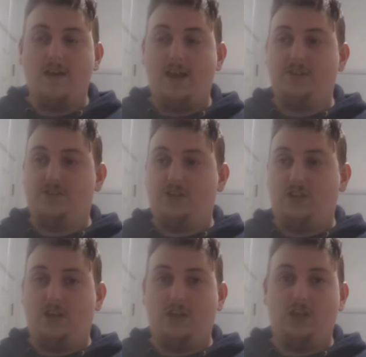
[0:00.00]
As
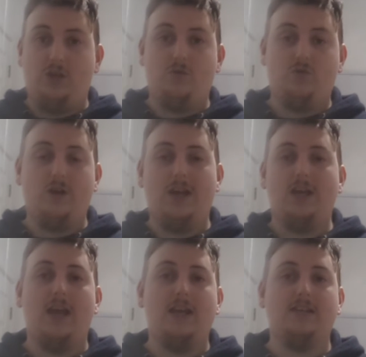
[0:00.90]
you try
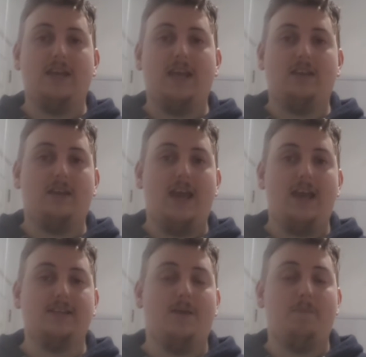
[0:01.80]
and
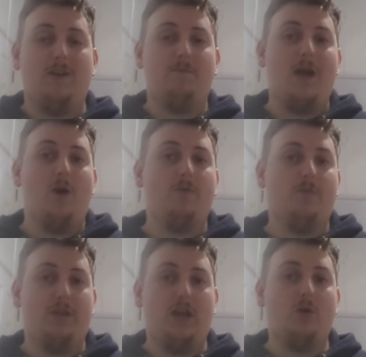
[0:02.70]
get a bit of power
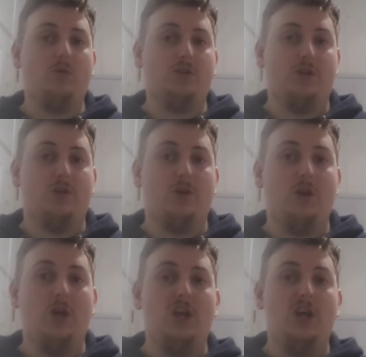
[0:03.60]
from the ocean,